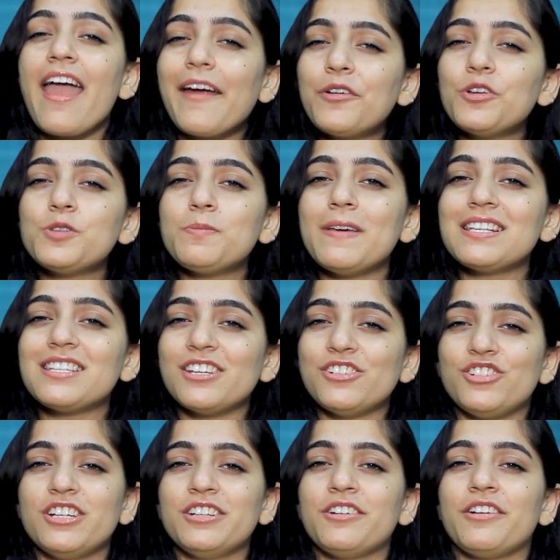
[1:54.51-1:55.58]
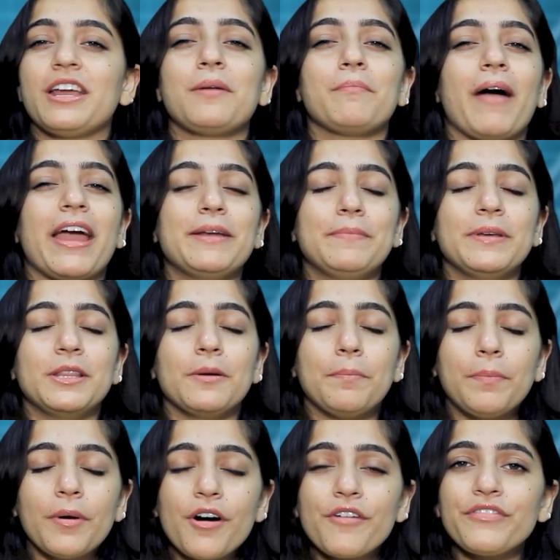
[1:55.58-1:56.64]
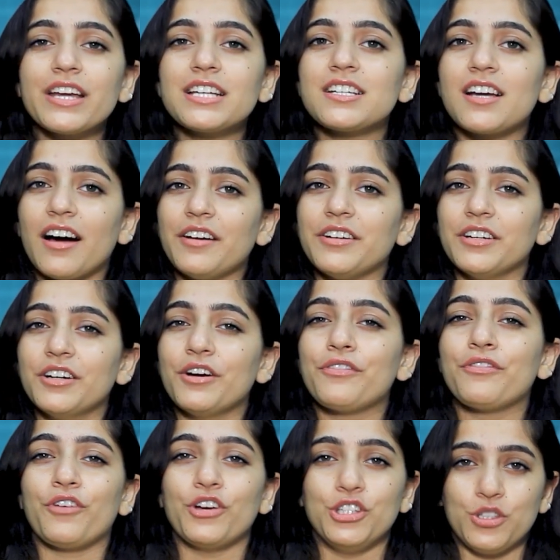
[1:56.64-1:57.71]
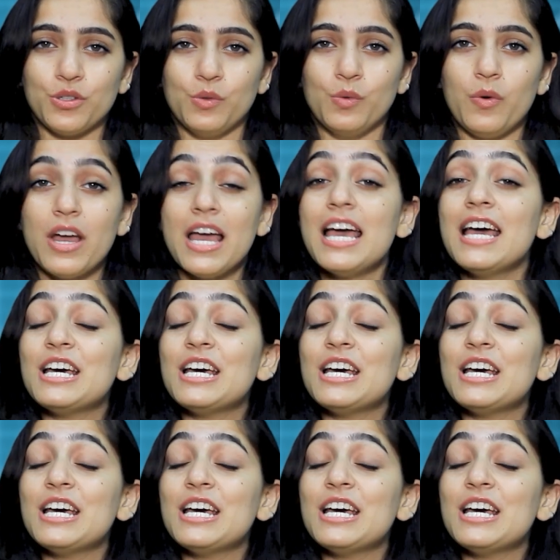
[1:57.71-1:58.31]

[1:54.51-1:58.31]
aerospace engineering might be the perfect career for you.